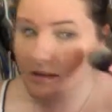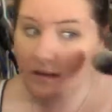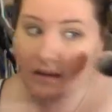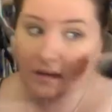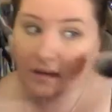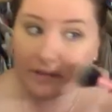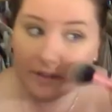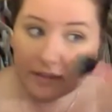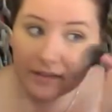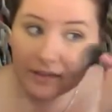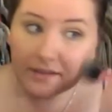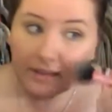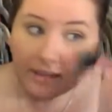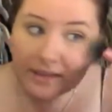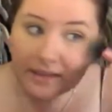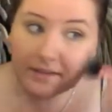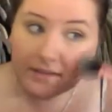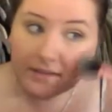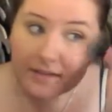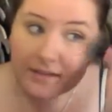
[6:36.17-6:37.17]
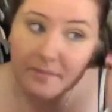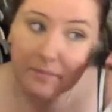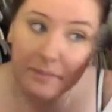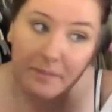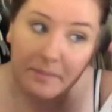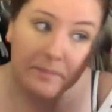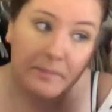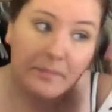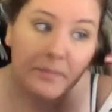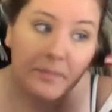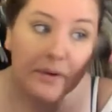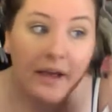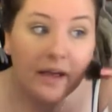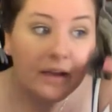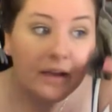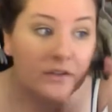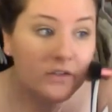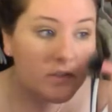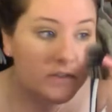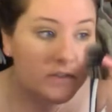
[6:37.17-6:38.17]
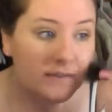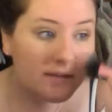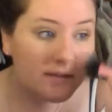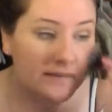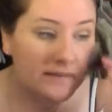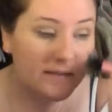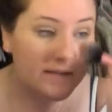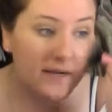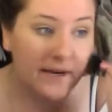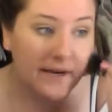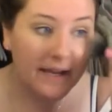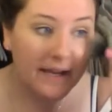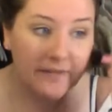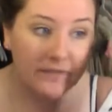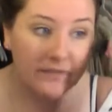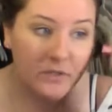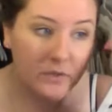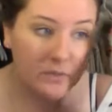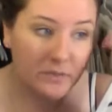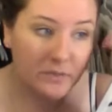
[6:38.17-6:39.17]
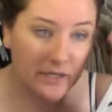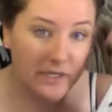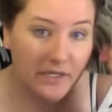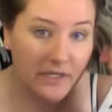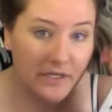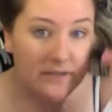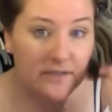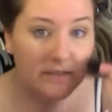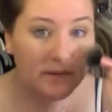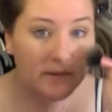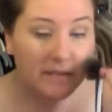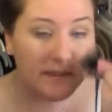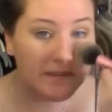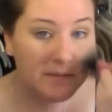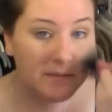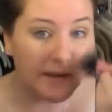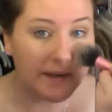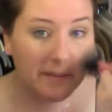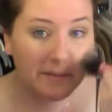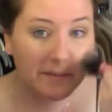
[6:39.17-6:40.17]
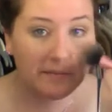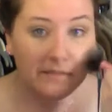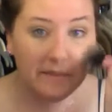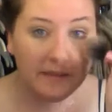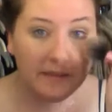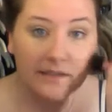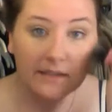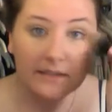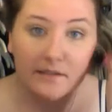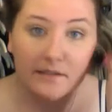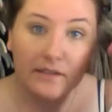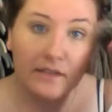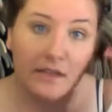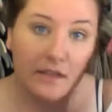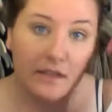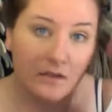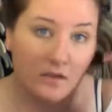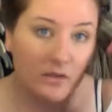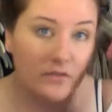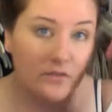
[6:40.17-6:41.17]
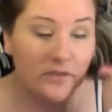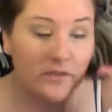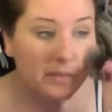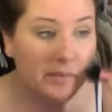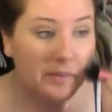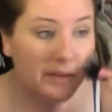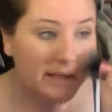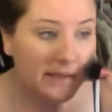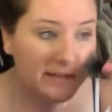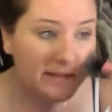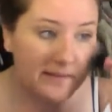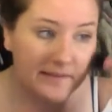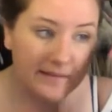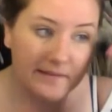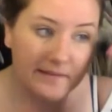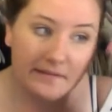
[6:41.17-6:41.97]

I really like this brush. Sorry, I have two mirrors, so that's why I'm looking all over the place.